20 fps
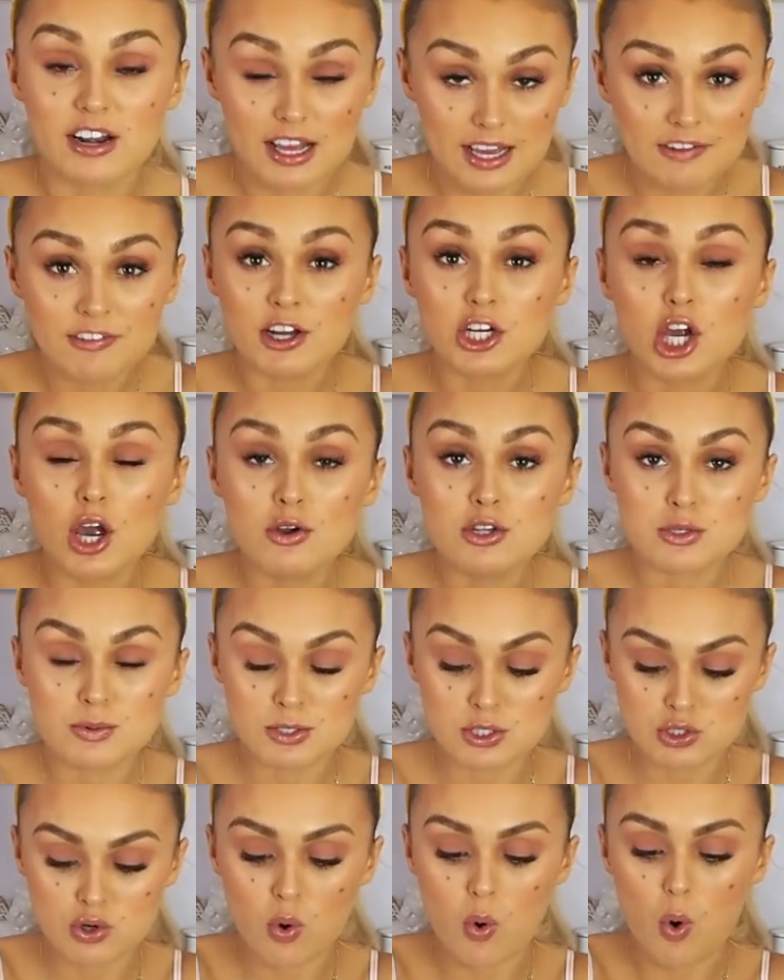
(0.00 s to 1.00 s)
Like if I go to
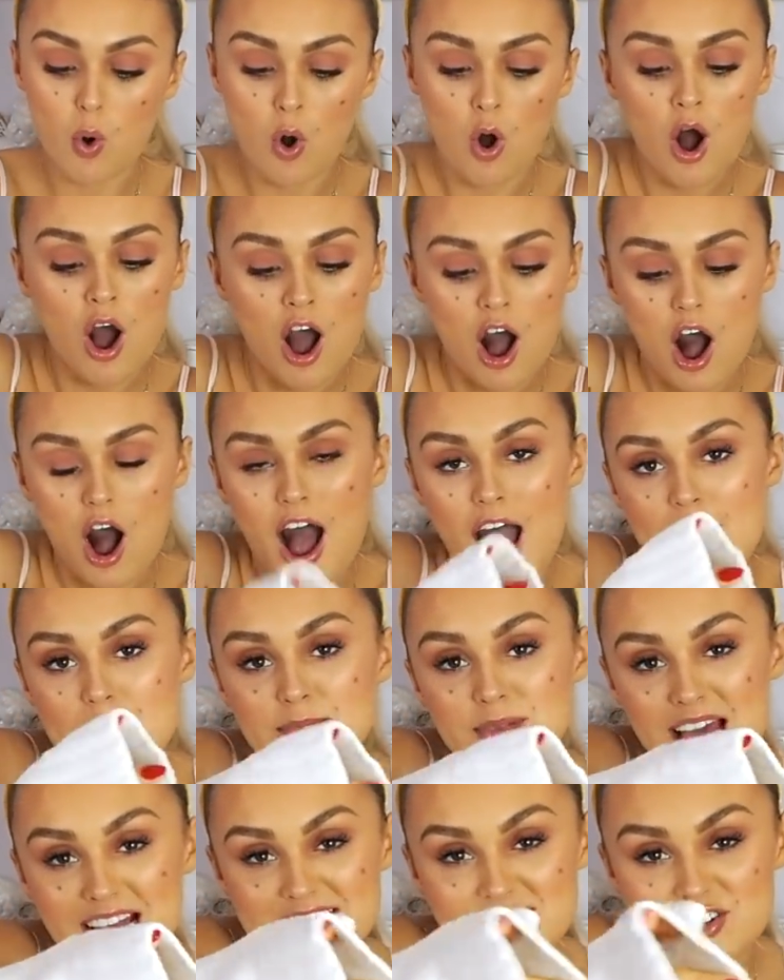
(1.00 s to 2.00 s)
a door, I
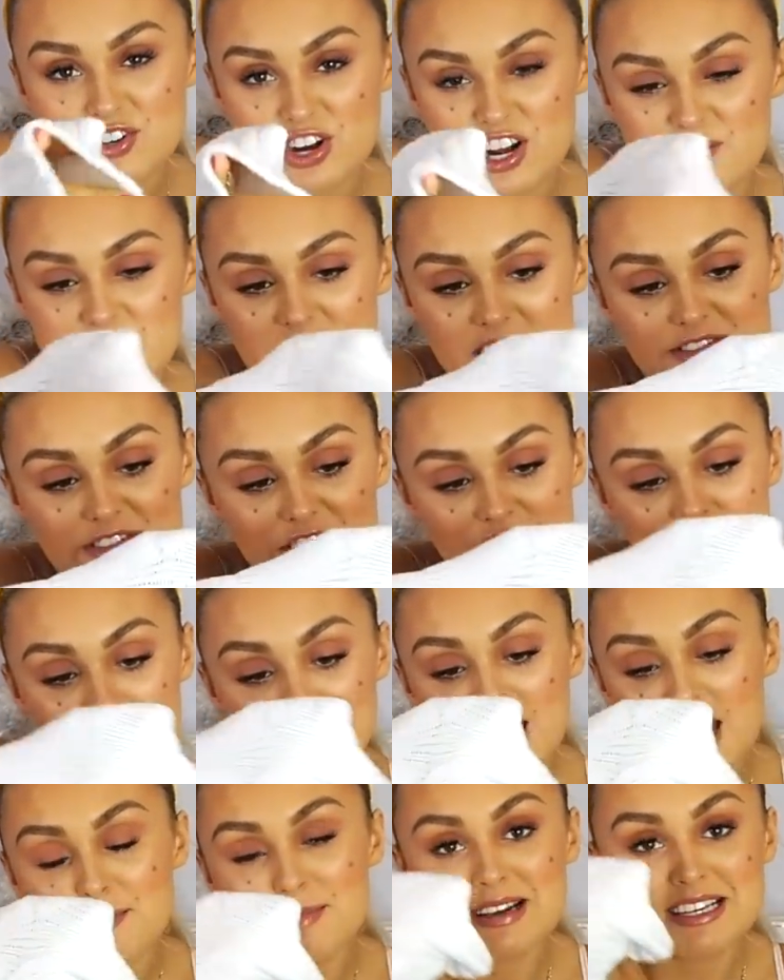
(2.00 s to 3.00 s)
get screamed at if I don't
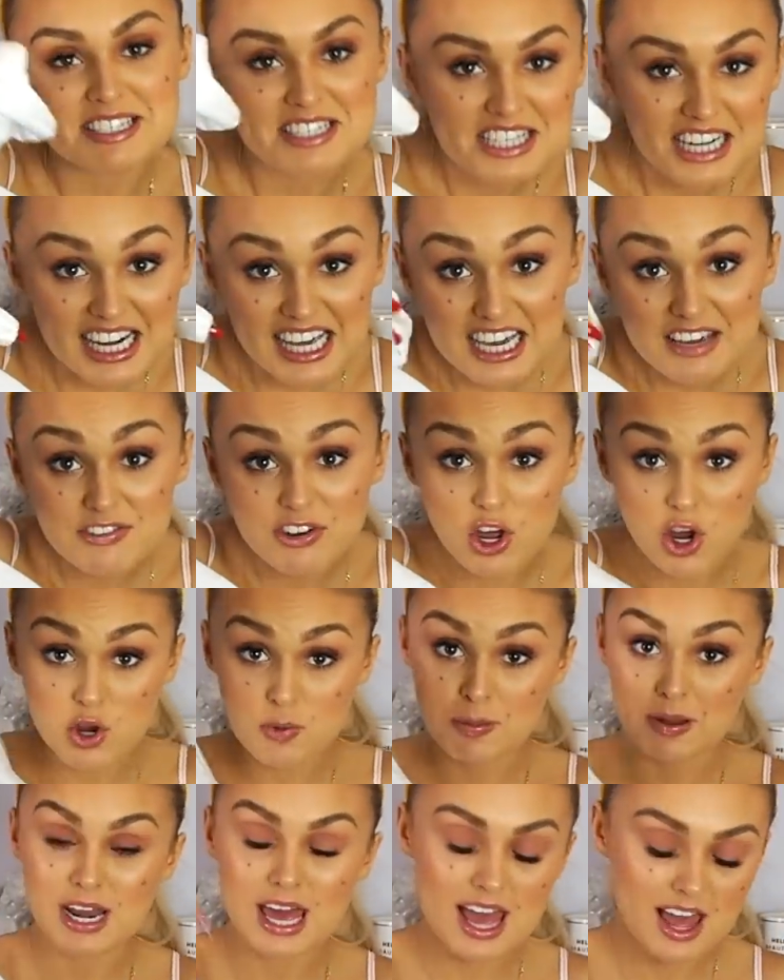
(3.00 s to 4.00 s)
get my sleeve and
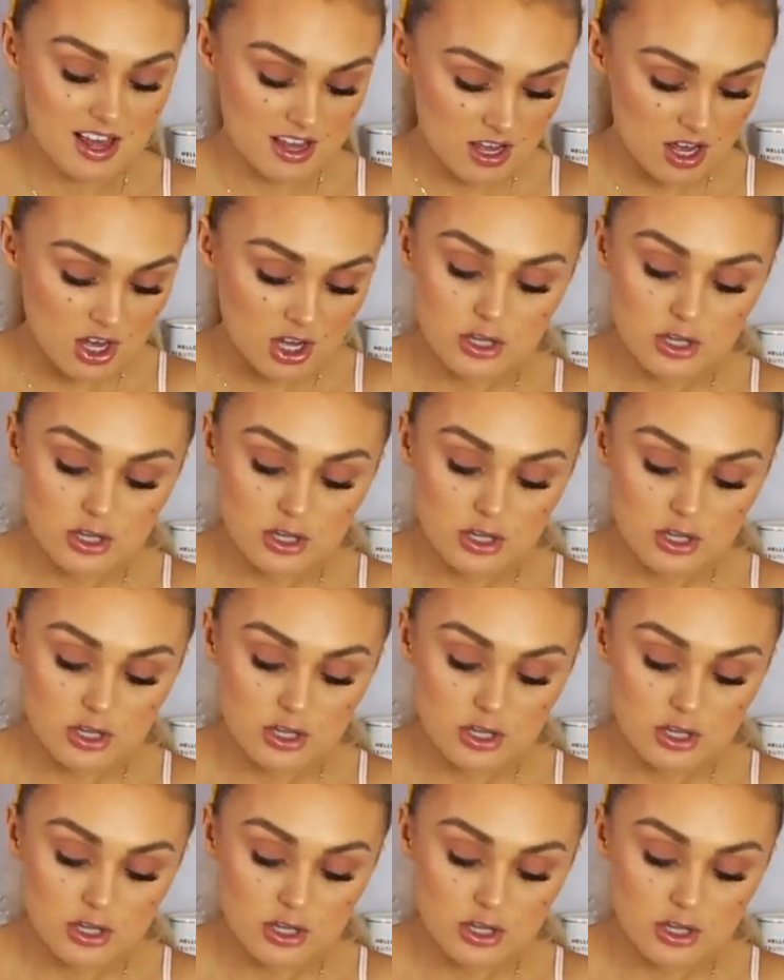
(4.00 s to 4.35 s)
open it.